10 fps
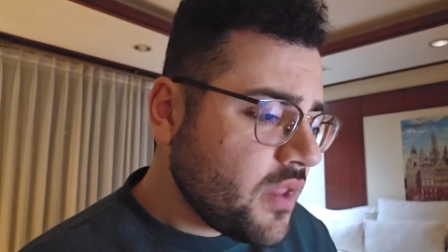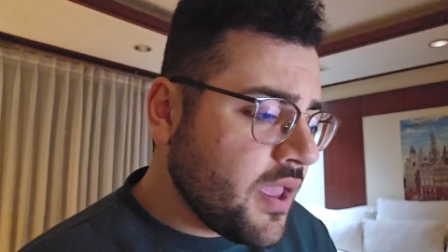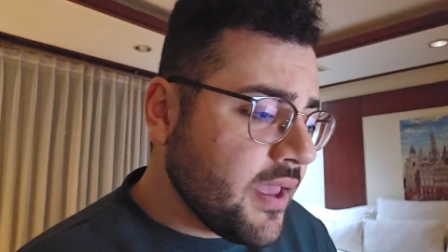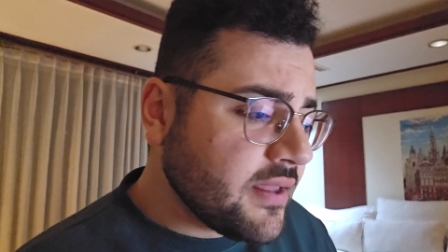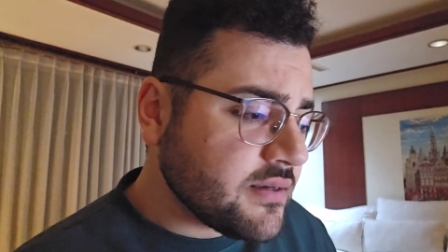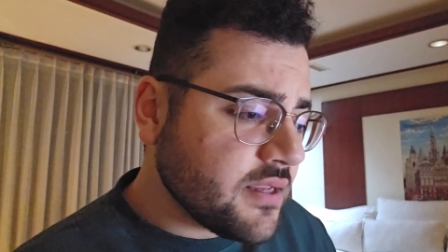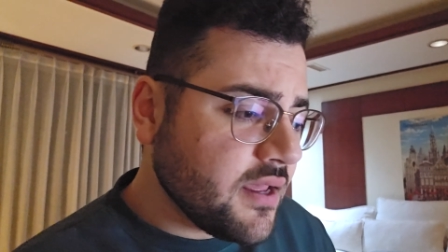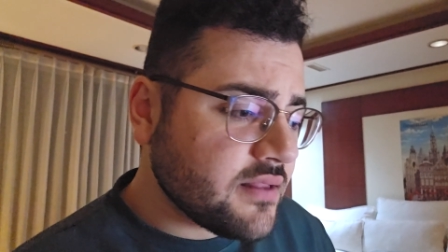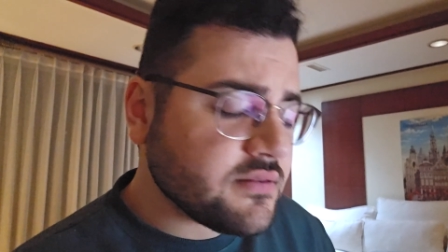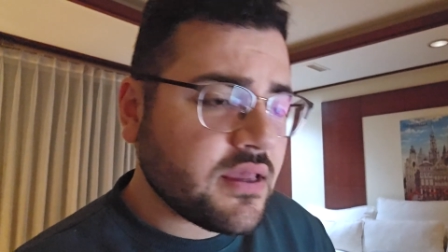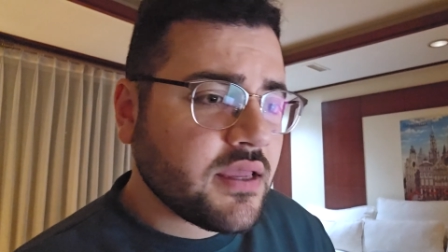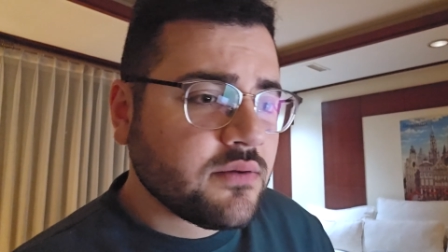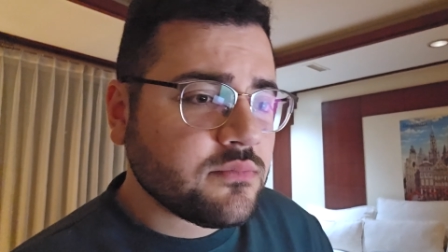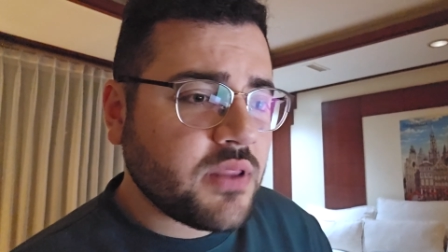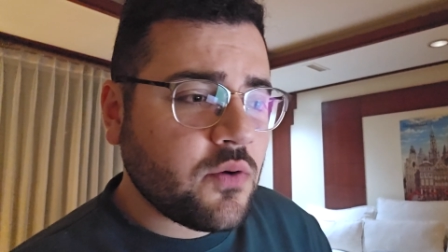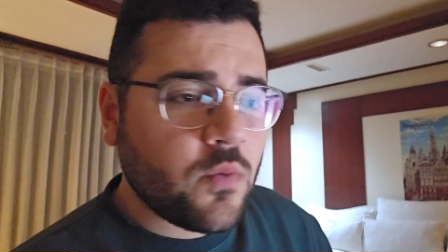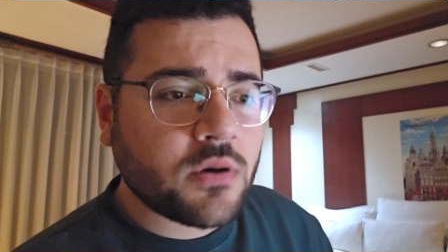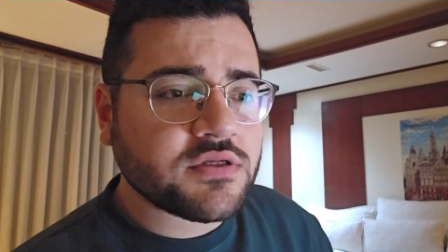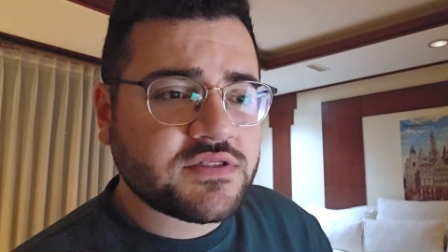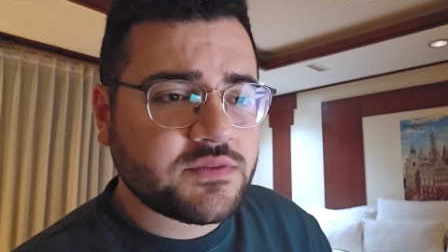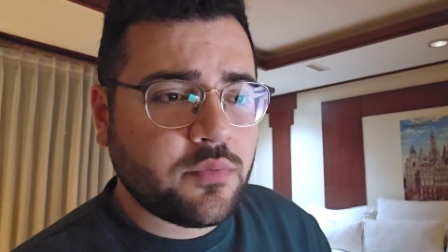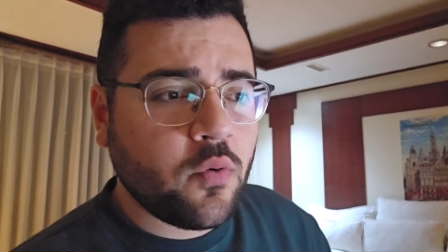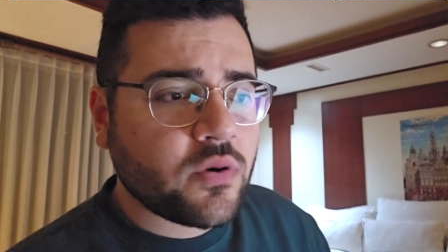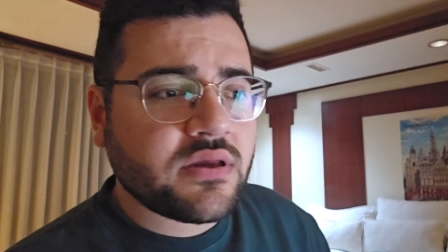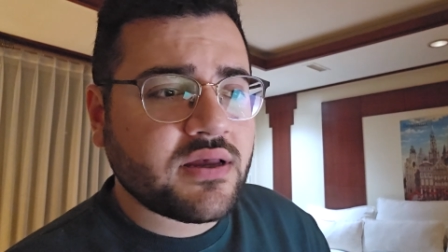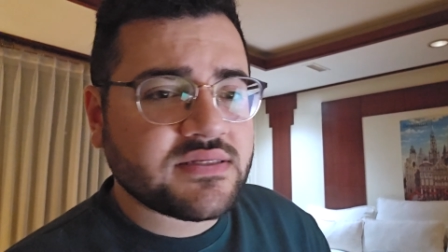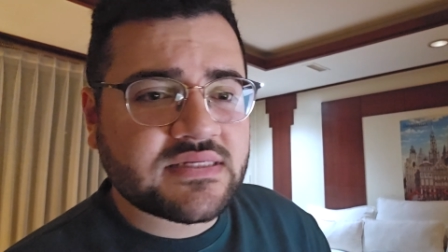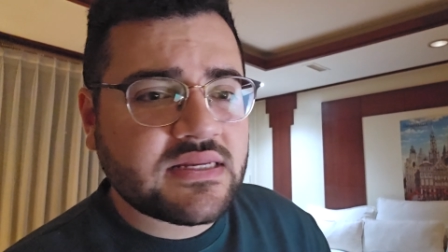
and they weren't supporting us in